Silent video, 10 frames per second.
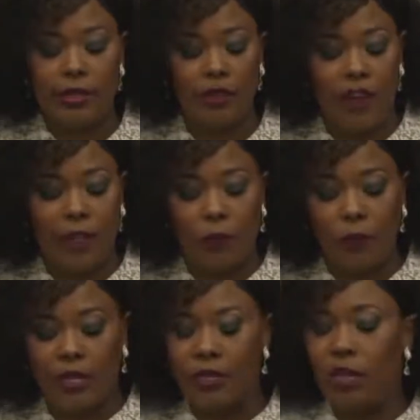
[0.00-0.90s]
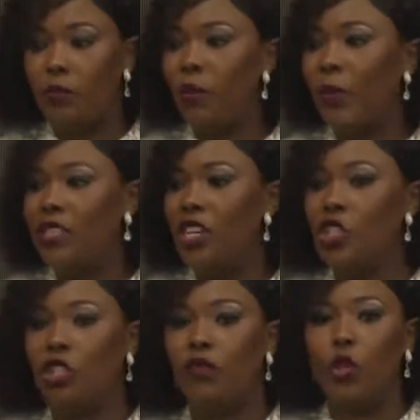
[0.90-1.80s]
the development and
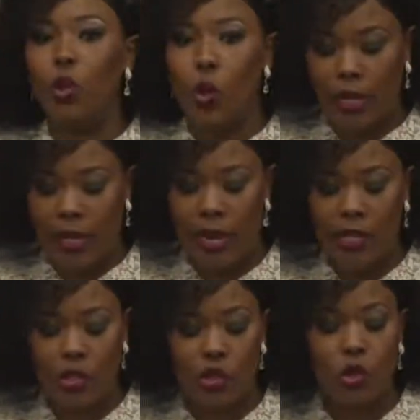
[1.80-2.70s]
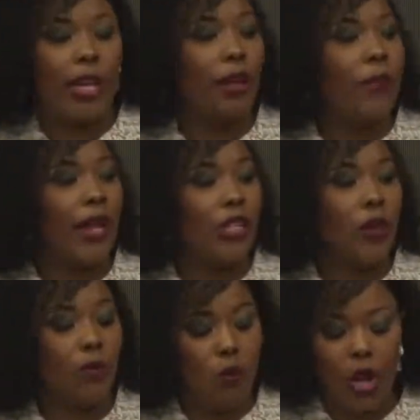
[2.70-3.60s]
implementation of localized shoreline
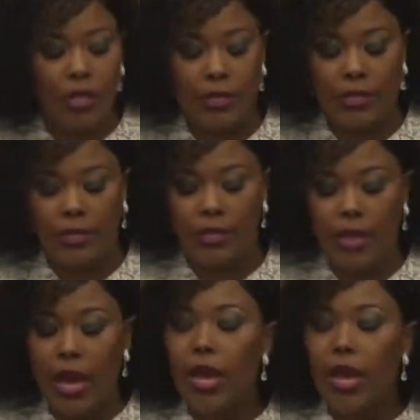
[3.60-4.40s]
management policies,